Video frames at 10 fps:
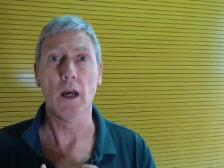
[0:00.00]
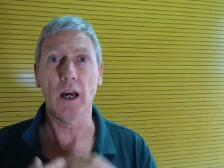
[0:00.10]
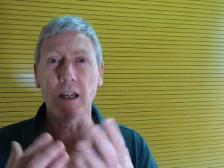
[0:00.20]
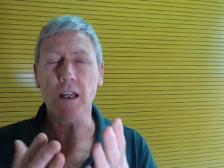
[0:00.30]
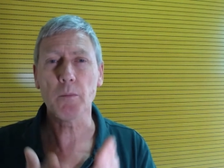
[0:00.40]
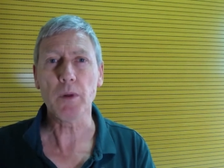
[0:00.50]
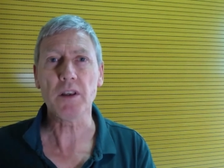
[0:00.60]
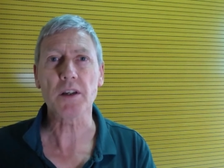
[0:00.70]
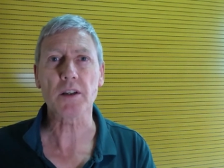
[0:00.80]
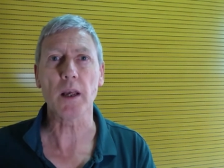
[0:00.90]
and it can be
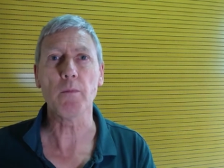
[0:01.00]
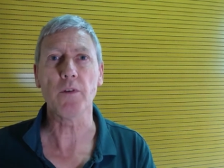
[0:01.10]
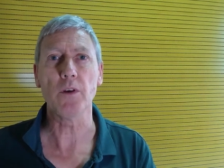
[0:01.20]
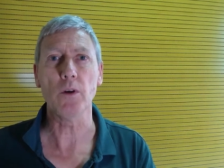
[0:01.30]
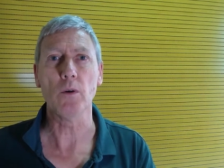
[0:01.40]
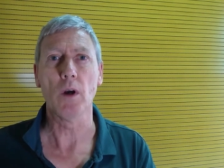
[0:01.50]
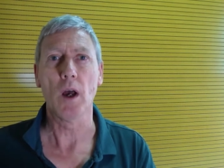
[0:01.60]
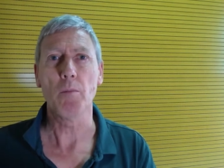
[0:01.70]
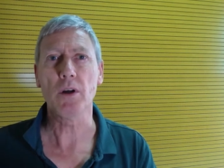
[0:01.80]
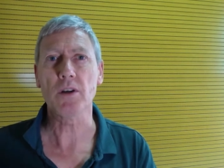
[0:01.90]
the same for you,
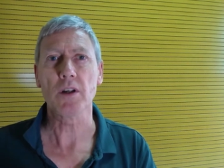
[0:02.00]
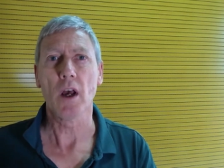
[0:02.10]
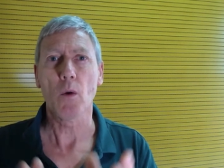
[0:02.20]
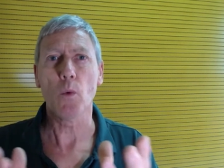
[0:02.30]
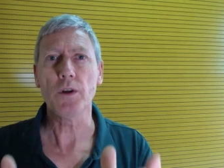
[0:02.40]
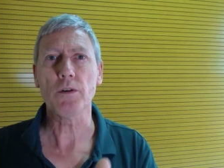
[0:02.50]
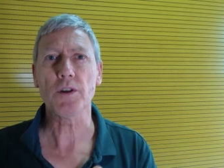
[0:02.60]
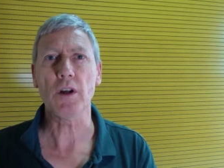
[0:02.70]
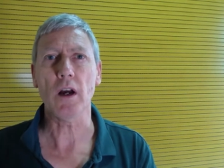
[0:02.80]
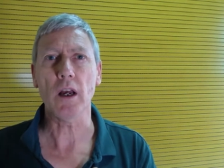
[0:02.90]
because when you're
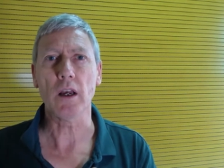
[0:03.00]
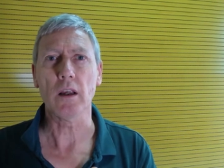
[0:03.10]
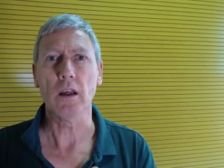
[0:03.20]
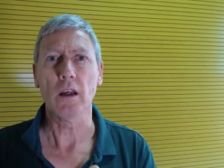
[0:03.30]
shy,